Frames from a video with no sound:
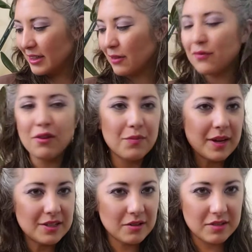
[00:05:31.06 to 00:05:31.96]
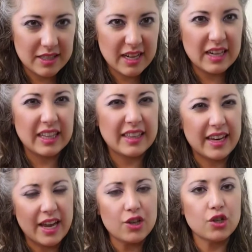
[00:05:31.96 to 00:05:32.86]
Four of Pentacles is kind of like
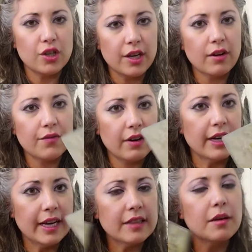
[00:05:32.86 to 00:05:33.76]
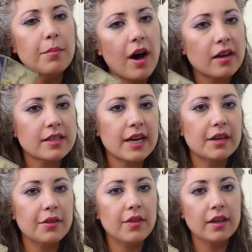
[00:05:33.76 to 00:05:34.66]
that engineer, very in the box kind
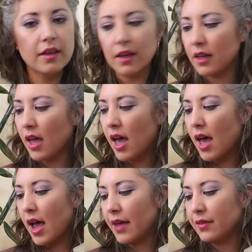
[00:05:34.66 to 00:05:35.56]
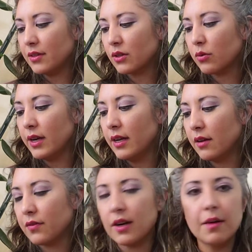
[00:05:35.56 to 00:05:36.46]
of thinking, and this Queen
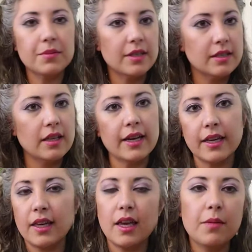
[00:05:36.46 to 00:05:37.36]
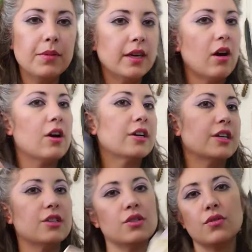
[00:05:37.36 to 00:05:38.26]
of Cups is like hippie
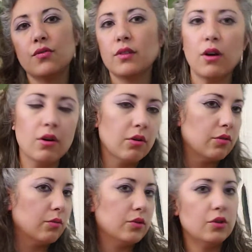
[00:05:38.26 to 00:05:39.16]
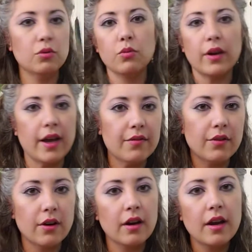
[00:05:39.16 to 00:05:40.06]
artist, flow, do
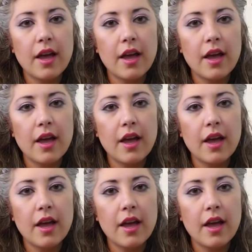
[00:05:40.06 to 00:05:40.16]
whatever.